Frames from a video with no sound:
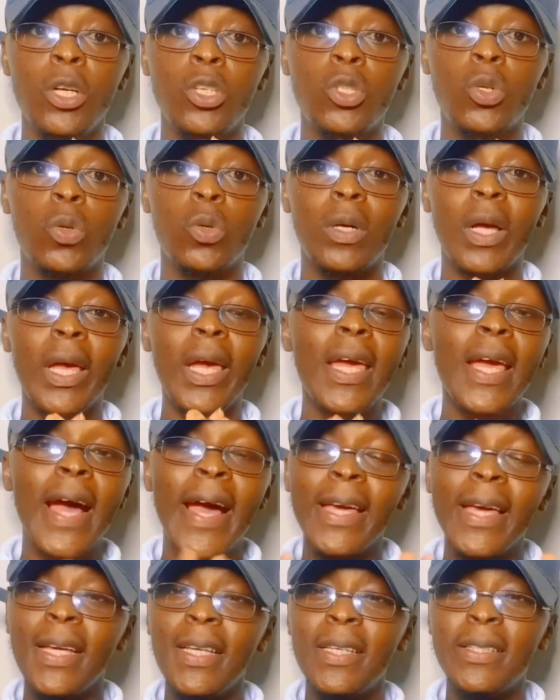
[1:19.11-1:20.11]
So
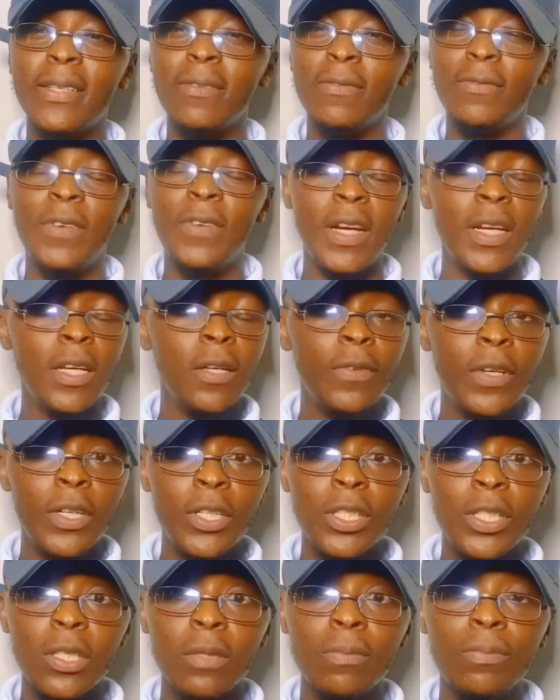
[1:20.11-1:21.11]
AI is a very,
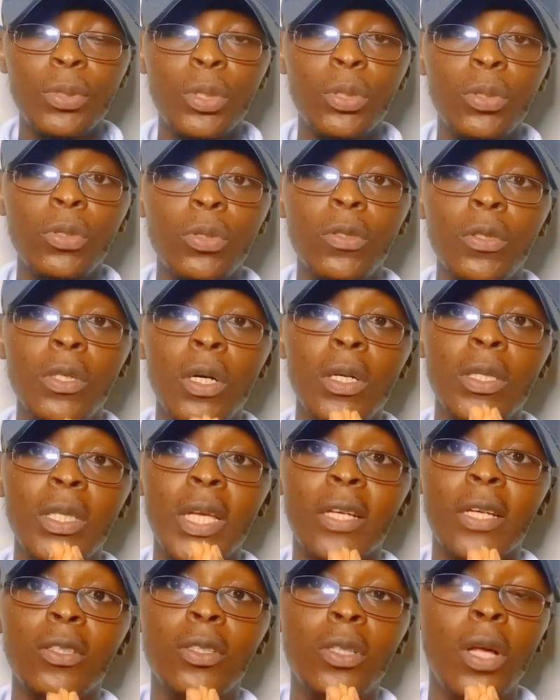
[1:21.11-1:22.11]
very simple
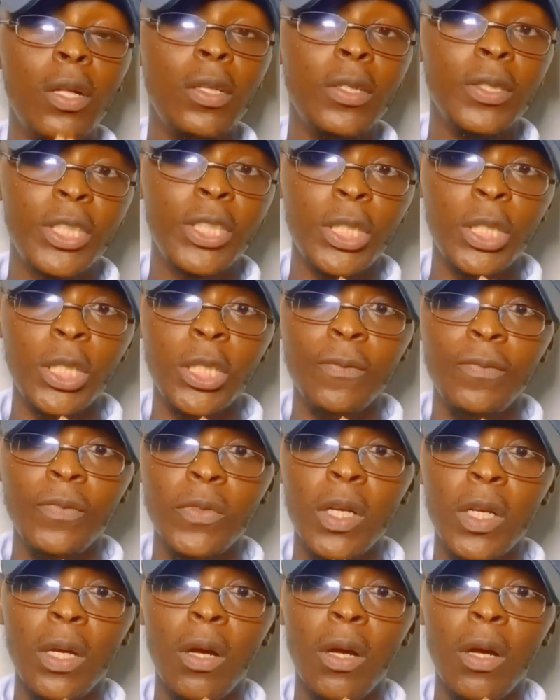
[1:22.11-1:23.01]
technology.